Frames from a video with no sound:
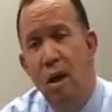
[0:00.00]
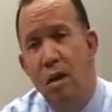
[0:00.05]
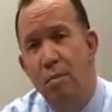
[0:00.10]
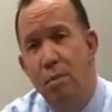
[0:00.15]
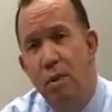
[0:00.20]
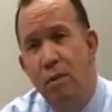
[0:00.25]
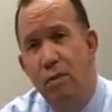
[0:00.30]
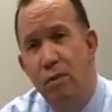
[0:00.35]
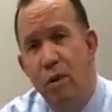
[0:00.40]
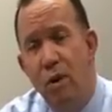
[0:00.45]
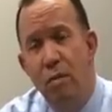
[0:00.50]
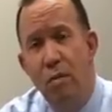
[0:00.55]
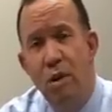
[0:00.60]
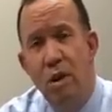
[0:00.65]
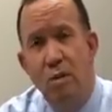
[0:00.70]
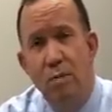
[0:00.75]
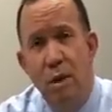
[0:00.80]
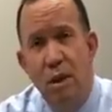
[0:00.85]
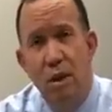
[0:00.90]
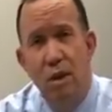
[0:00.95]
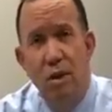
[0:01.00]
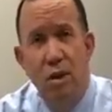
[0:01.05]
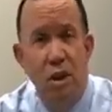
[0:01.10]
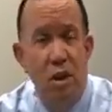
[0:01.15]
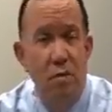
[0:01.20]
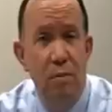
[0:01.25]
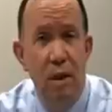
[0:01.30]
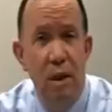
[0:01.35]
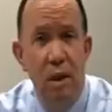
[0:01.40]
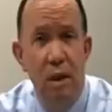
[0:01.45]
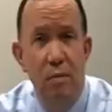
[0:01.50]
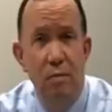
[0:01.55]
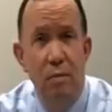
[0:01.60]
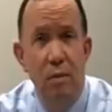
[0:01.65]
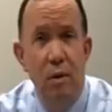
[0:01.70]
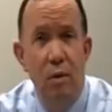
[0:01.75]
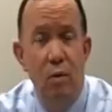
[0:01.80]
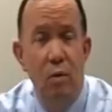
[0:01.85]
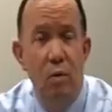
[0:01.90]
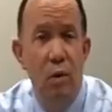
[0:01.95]
The Performance Measures Committee
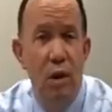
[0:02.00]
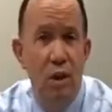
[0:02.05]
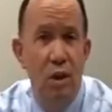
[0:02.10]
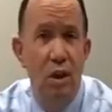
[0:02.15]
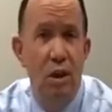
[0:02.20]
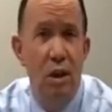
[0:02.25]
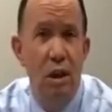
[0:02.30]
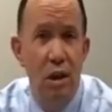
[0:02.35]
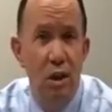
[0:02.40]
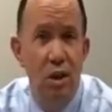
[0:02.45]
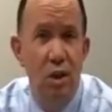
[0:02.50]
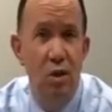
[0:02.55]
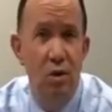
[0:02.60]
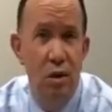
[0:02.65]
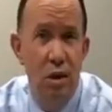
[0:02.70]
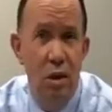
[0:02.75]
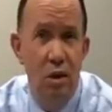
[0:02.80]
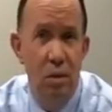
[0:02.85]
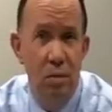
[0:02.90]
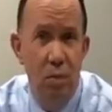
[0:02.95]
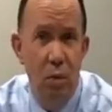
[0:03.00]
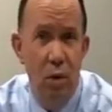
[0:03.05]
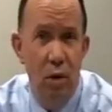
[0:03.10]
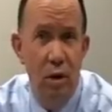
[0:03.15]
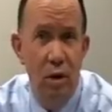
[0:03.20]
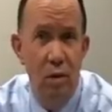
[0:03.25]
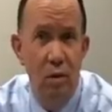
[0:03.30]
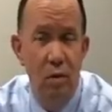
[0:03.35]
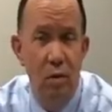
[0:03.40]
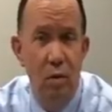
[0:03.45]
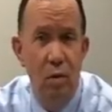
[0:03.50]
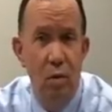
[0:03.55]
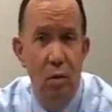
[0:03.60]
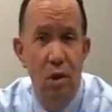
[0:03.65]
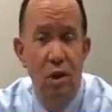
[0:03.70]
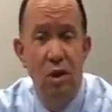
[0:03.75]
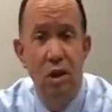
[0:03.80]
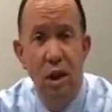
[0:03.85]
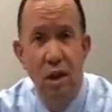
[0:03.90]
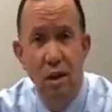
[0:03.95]
recently issued their report.
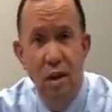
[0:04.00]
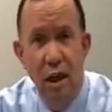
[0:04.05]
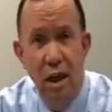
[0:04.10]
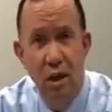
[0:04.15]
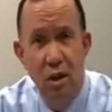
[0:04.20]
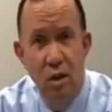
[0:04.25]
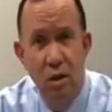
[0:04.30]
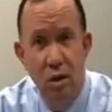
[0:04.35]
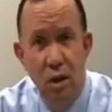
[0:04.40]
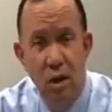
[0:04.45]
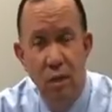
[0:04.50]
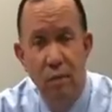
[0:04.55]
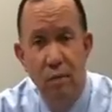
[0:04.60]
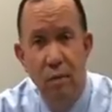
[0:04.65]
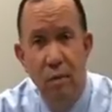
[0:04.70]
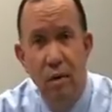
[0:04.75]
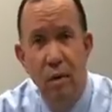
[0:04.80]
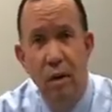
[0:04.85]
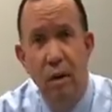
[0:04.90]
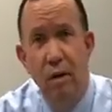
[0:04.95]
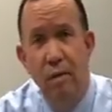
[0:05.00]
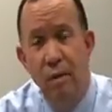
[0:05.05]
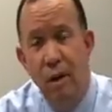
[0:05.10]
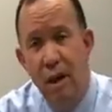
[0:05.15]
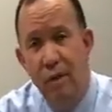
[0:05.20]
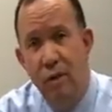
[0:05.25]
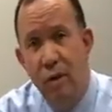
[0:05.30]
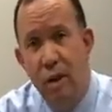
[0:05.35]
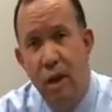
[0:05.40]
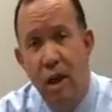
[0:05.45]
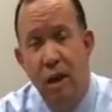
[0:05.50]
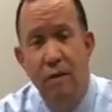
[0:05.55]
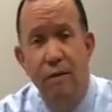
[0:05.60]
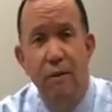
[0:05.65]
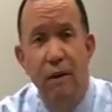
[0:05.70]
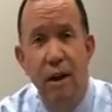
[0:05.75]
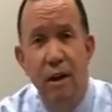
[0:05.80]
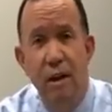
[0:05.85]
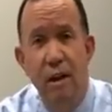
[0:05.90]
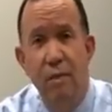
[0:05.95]
We sent that to you, and if you can't
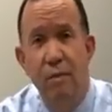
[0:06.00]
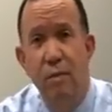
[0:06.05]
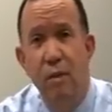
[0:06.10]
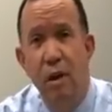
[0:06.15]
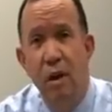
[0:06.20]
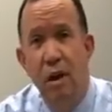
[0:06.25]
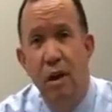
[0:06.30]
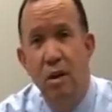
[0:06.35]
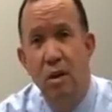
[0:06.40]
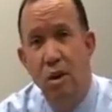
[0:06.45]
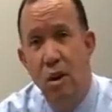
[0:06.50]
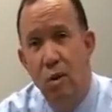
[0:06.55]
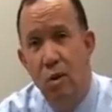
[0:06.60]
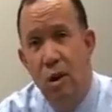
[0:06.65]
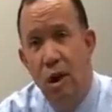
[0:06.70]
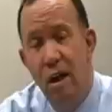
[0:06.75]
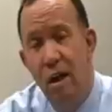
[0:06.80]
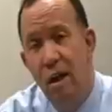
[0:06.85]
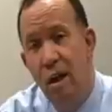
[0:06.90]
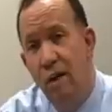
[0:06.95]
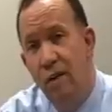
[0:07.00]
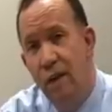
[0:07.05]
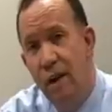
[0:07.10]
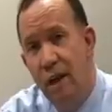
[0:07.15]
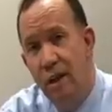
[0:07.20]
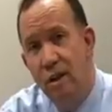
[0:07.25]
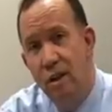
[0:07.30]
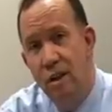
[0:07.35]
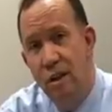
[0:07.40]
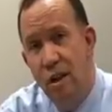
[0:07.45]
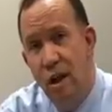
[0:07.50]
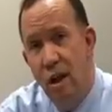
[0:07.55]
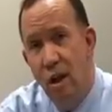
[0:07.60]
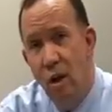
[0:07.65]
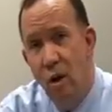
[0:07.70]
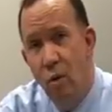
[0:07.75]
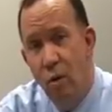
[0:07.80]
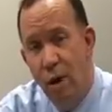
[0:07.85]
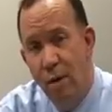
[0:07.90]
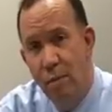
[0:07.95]
find it, it's located on the
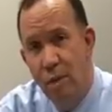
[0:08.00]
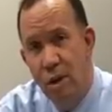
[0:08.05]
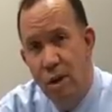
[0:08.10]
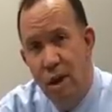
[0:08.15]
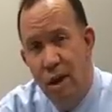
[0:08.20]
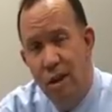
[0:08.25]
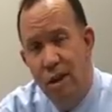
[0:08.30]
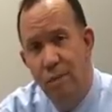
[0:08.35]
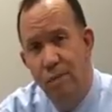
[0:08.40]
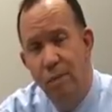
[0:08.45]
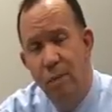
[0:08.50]
SCAO website.